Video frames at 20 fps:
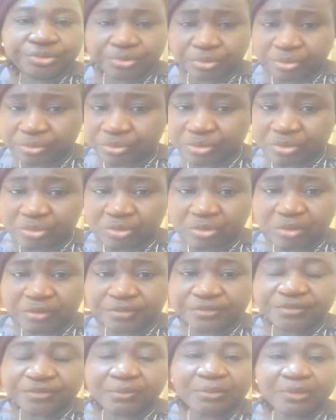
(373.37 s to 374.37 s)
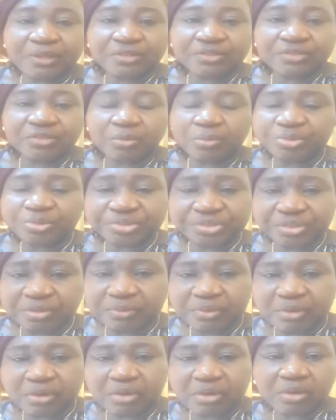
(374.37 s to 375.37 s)
You go to the customers, your most
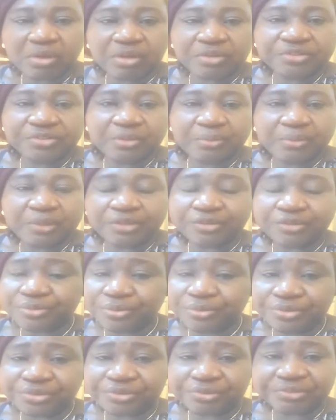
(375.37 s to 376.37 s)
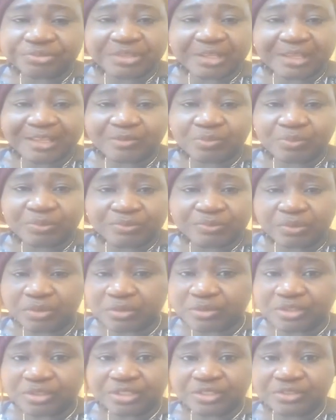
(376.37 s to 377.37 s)
difficult customer is who you should start with,
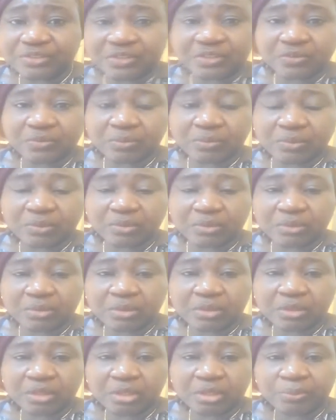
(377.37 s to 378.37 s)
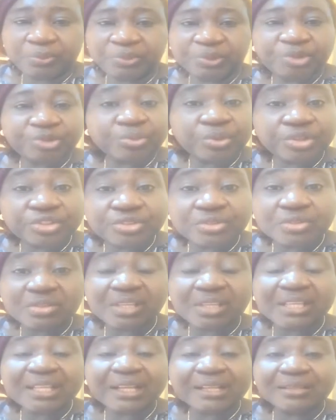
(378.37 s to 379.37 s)
not the easiest one. Because once you
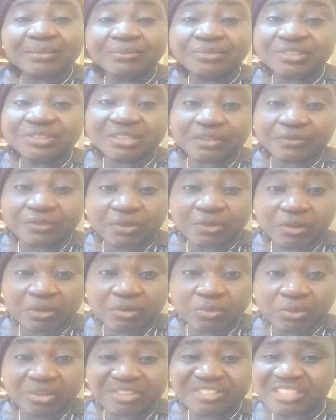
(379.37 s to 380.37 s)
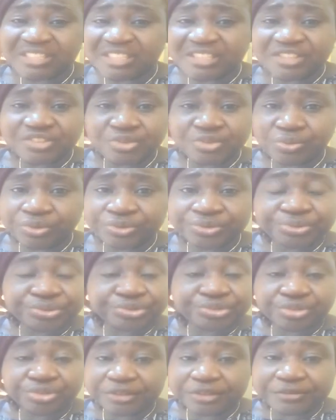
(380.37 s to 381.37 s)
start out the most difficult one, the easy ones
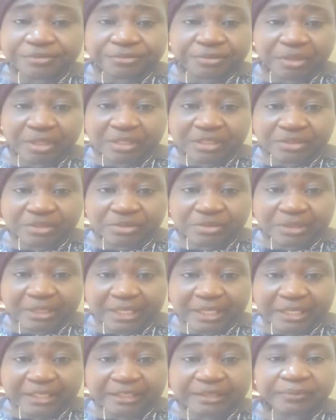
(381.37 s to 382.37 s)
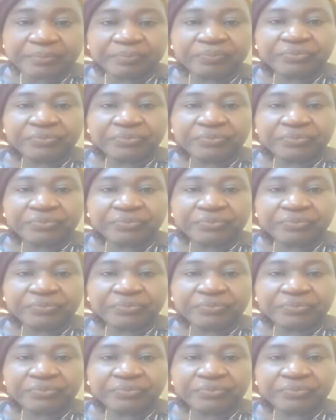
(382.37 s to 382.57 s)
will show surely fall into line.